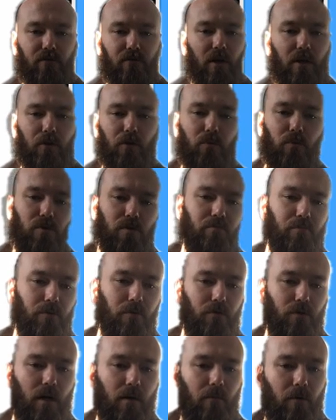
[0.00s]
friend who was a
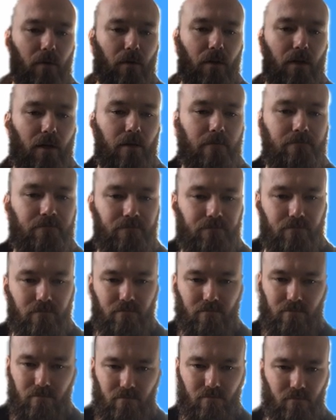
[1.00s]
programmer there.
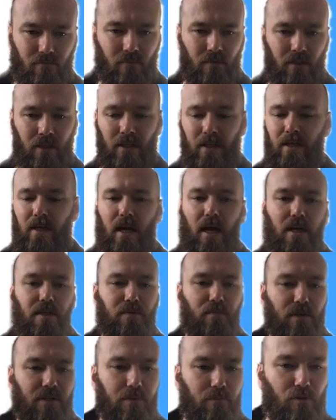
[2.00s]
I'd
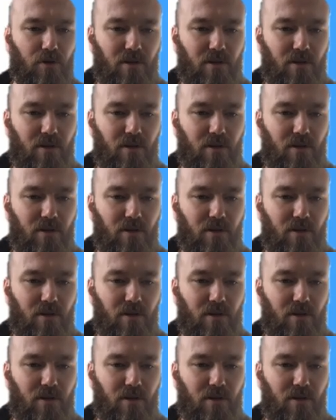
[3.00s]
spent the